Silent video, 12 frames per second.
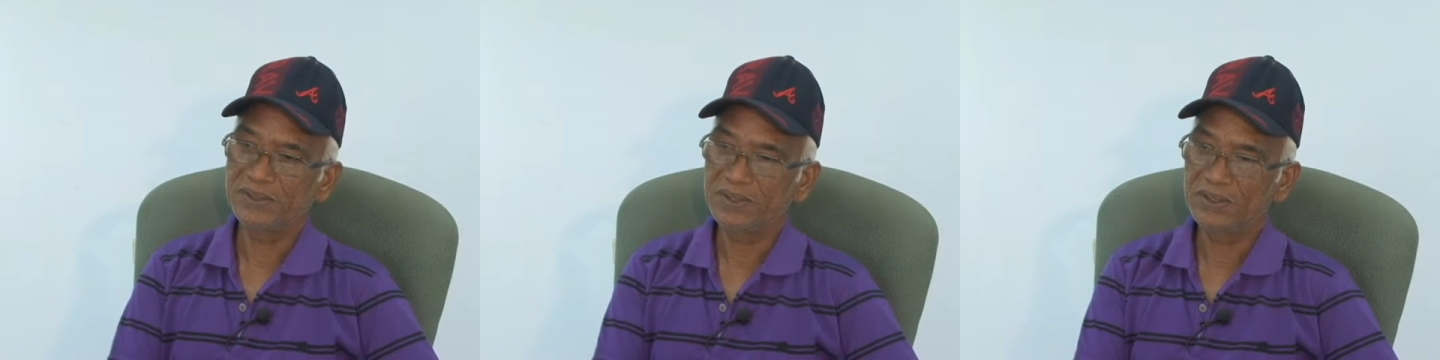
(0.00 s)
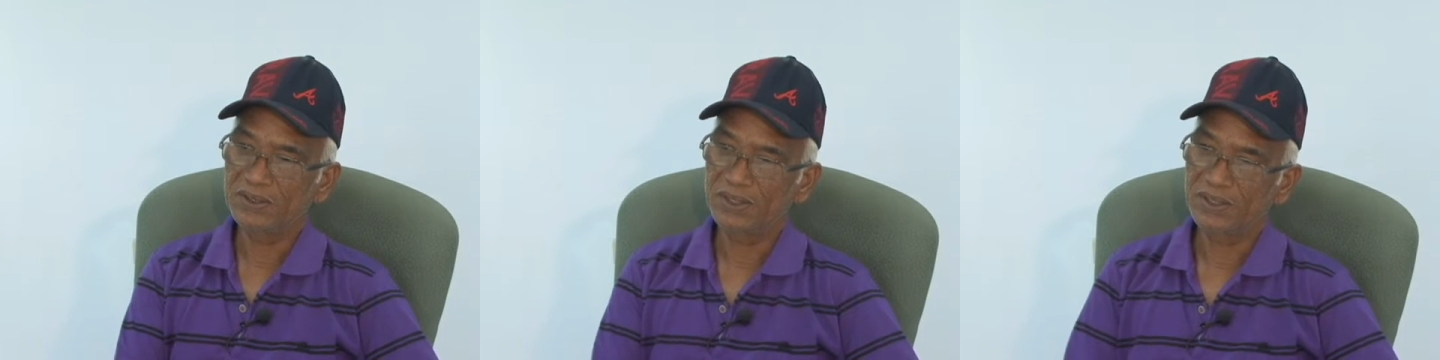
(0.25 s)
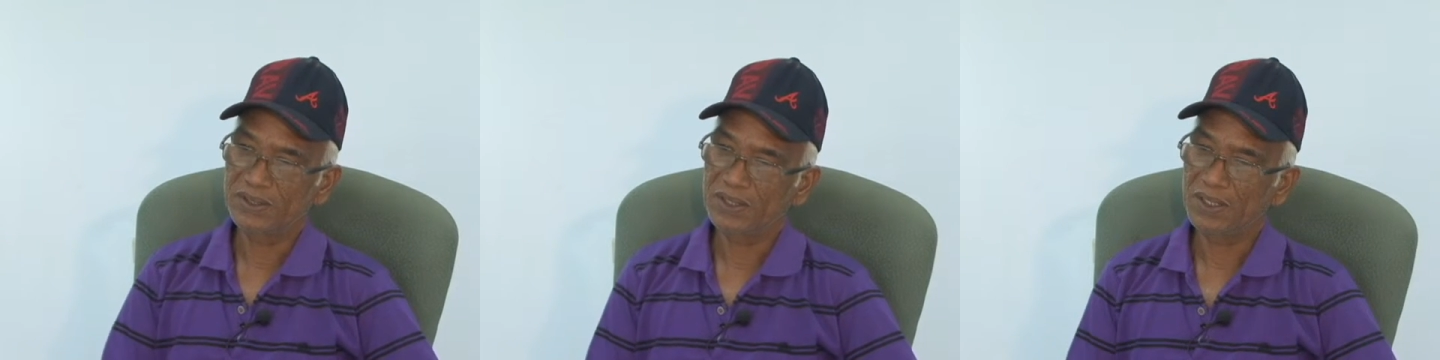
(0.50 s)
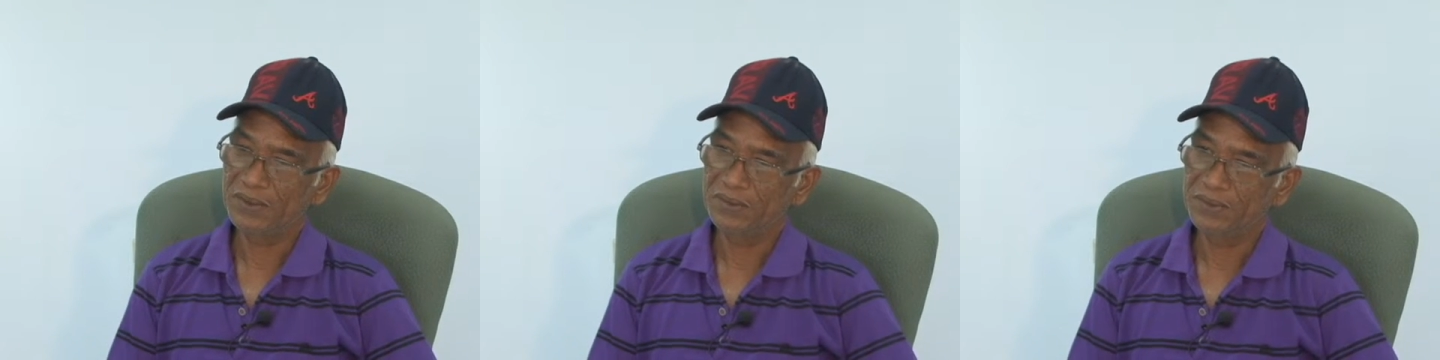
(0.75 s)
things that
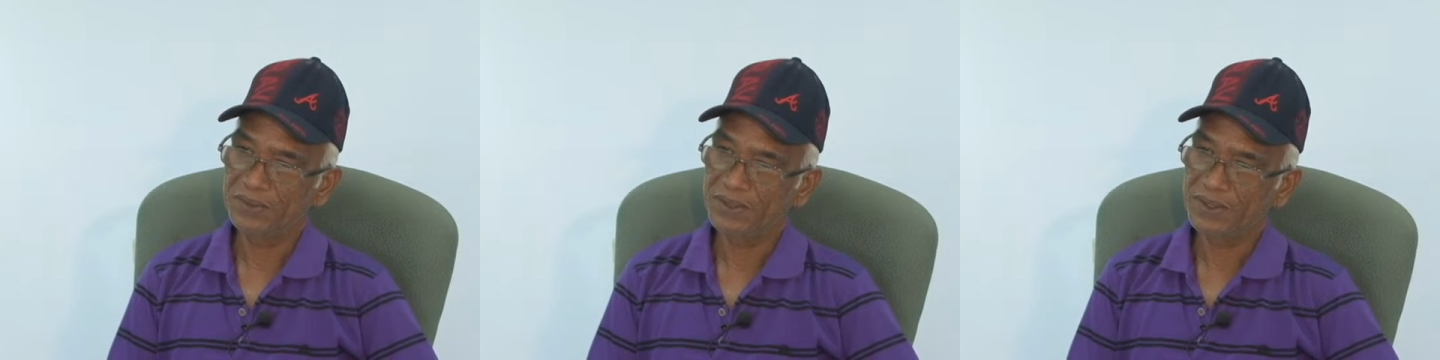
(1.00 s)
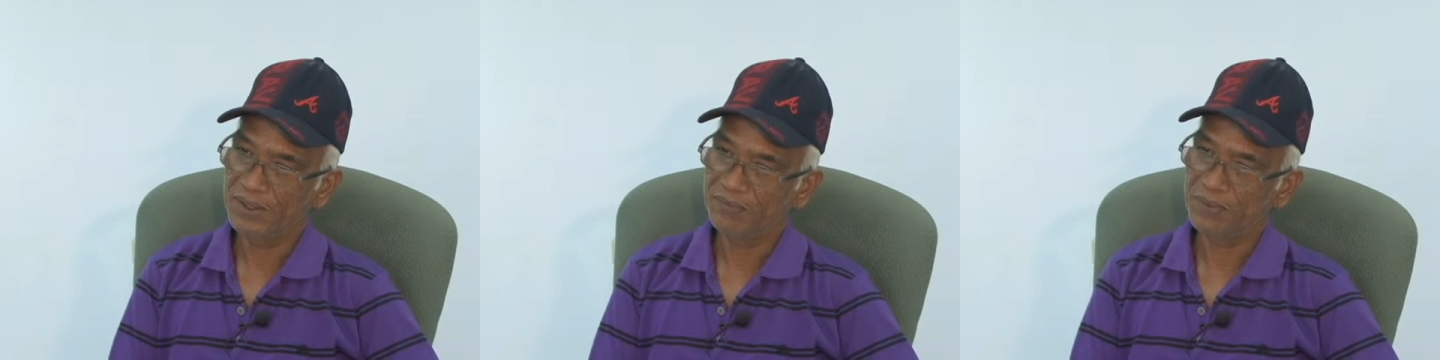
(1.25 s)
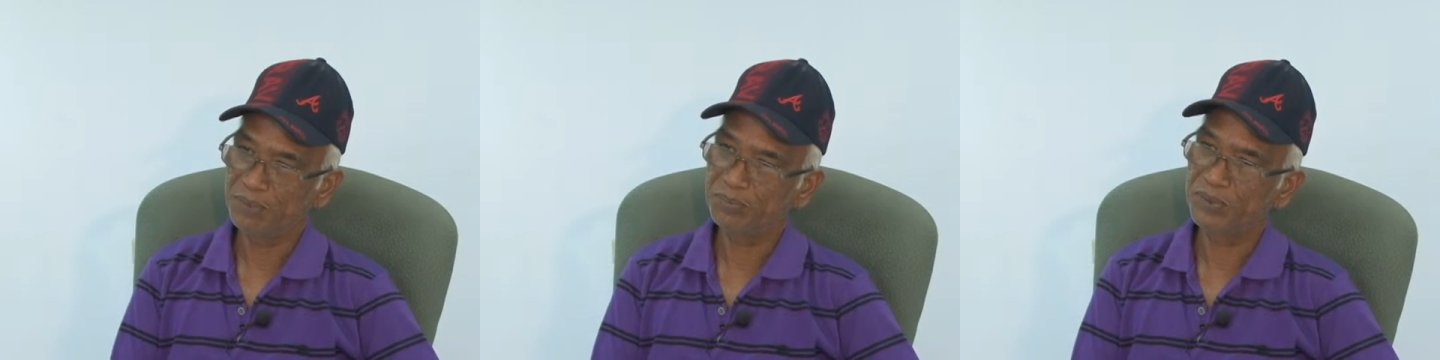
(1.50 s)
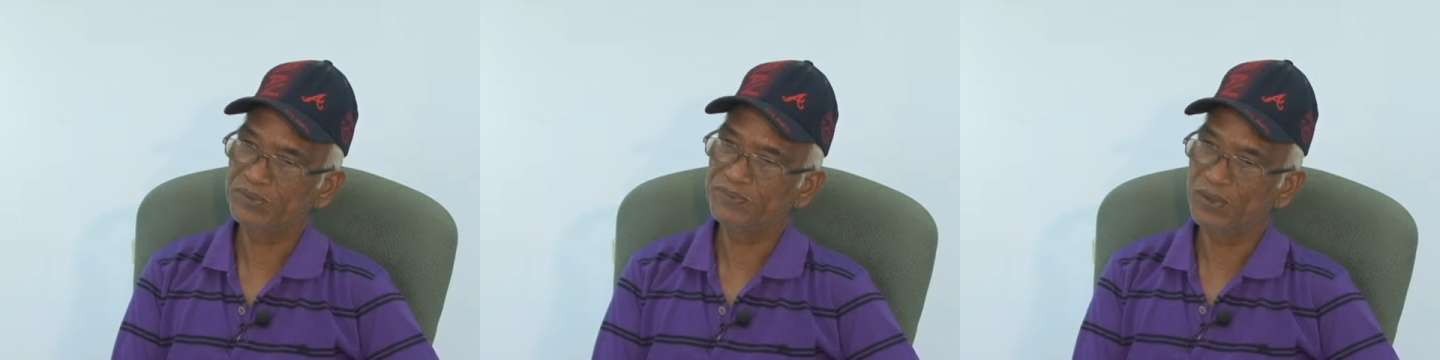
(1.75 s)
Karani ever
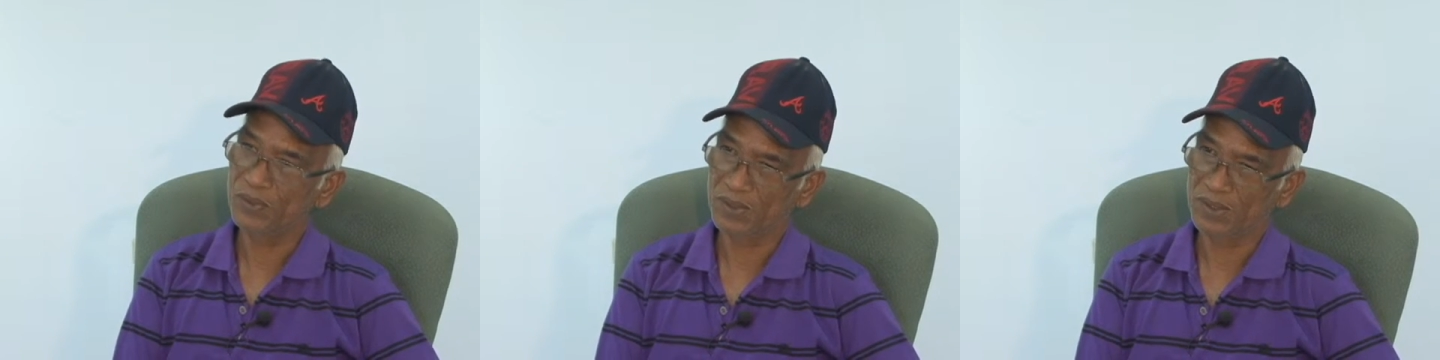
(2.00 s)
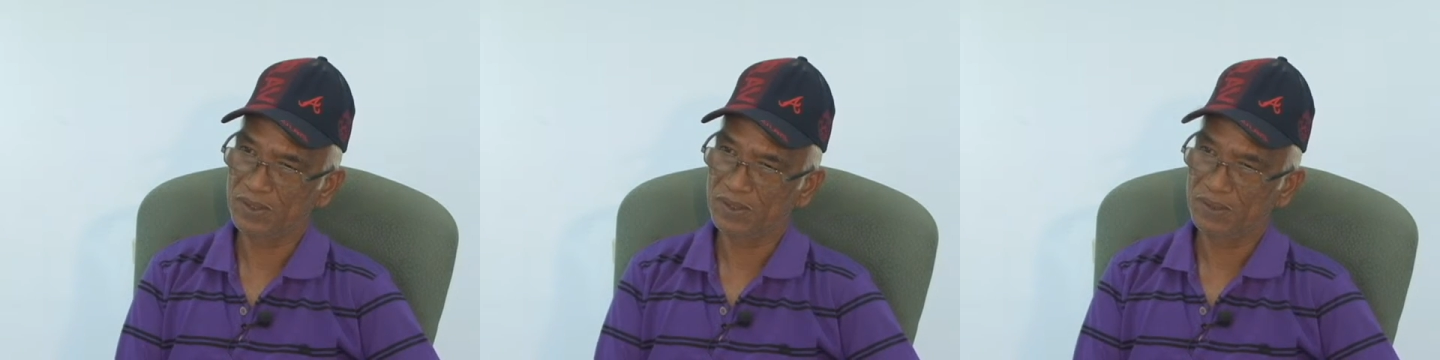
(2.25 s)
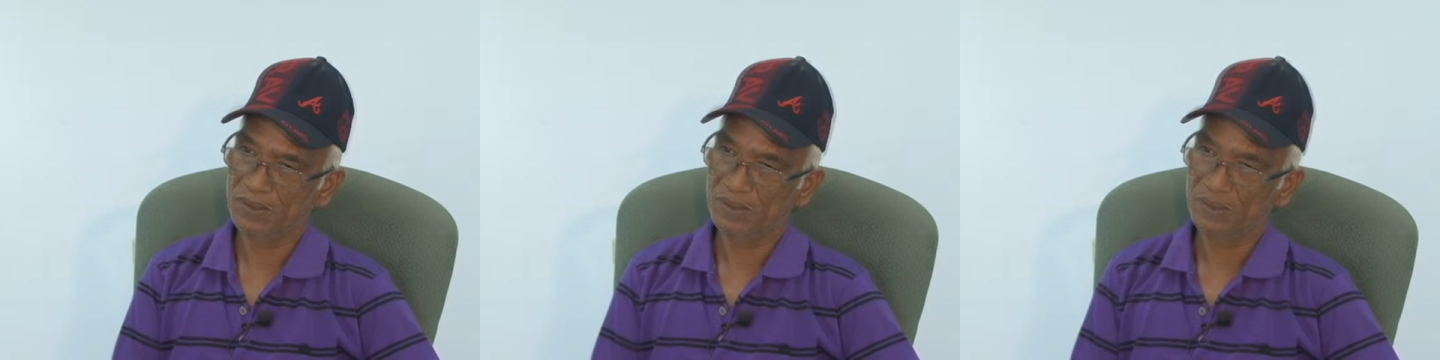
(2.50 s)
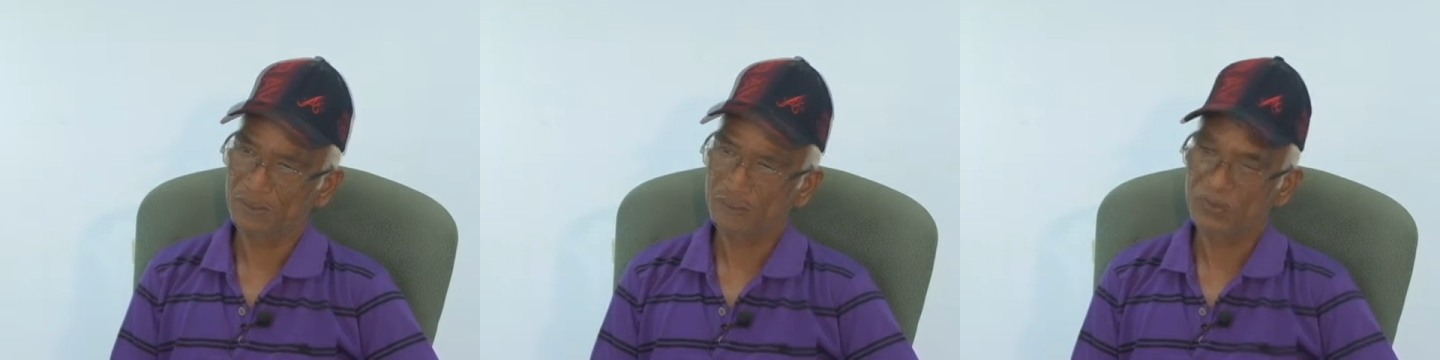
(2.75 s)
put forward,
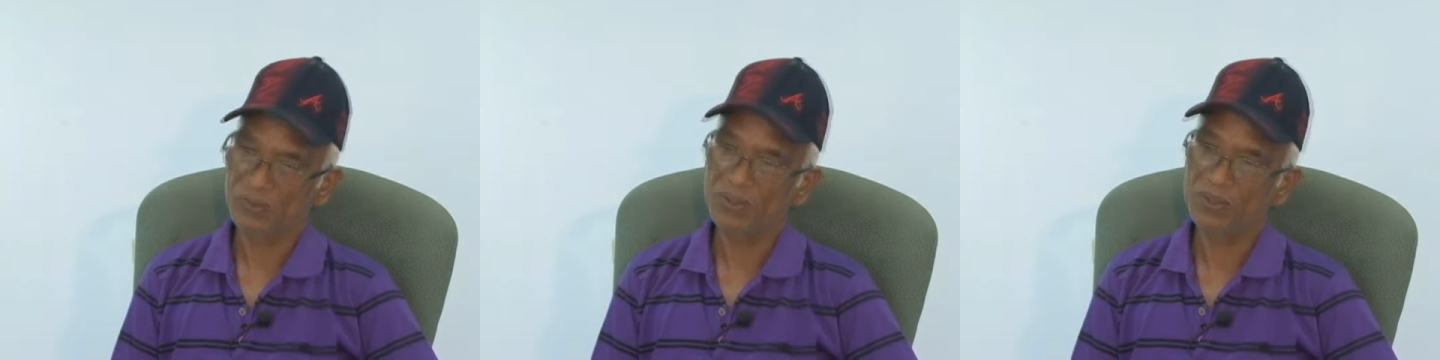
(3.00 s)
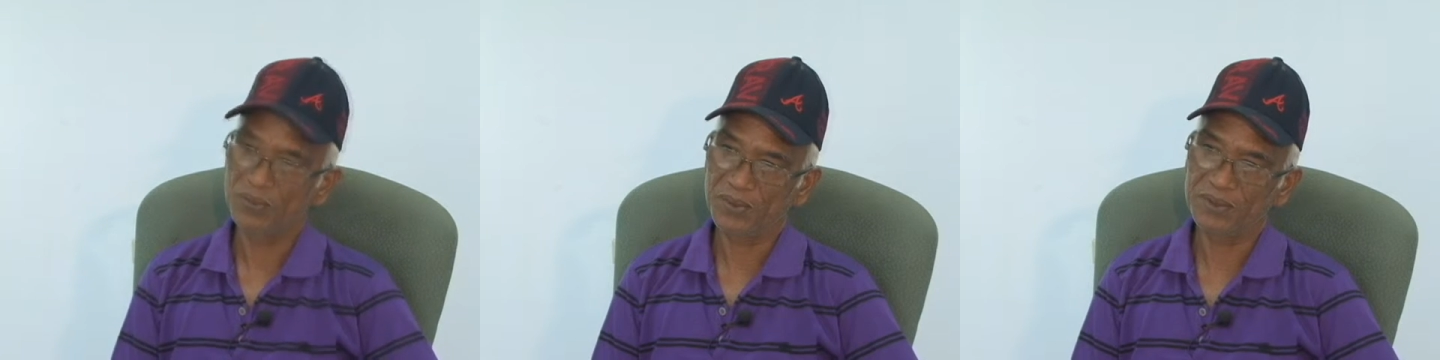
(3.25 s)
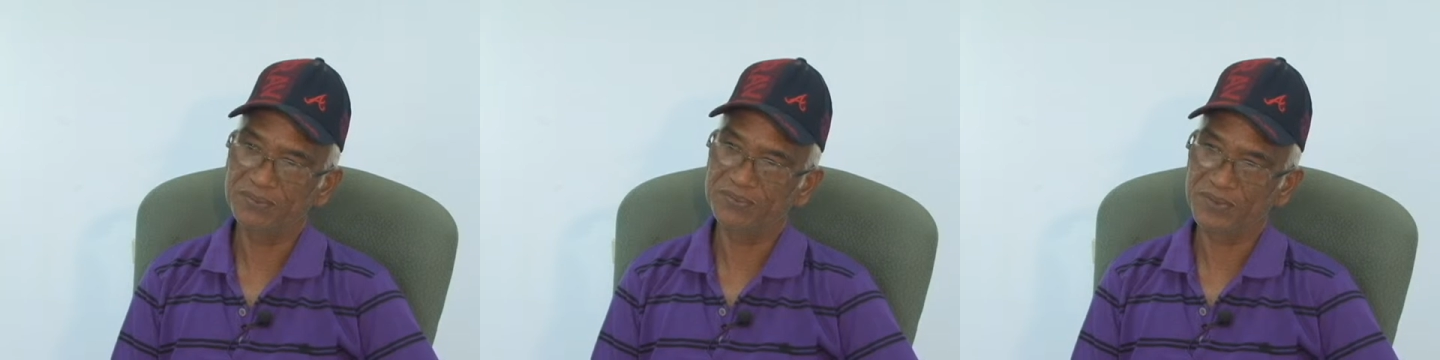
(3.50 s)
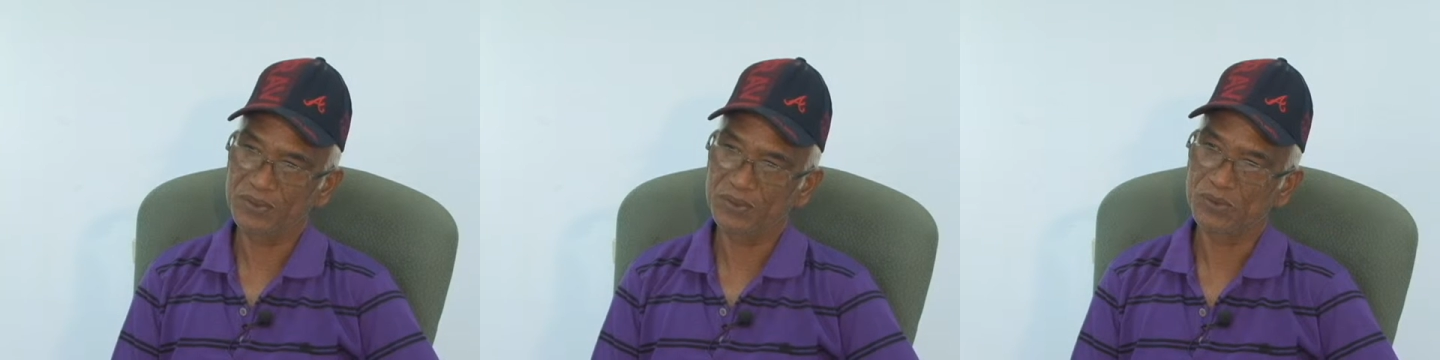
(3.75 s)
sugar
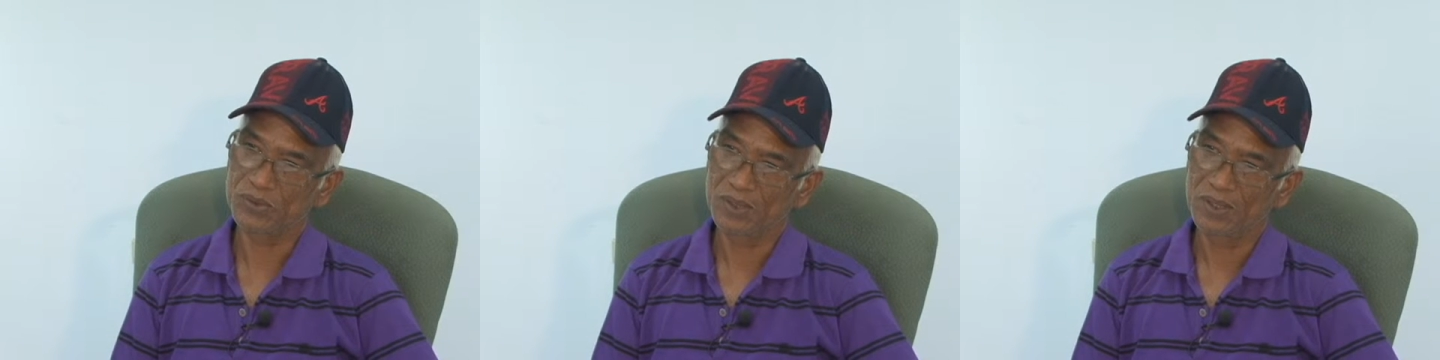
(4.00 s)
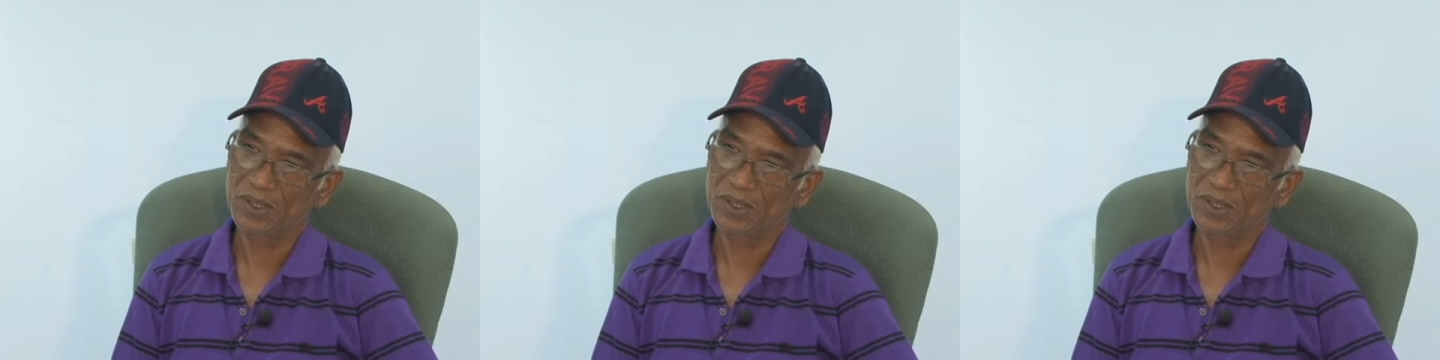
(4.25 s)
welfare law.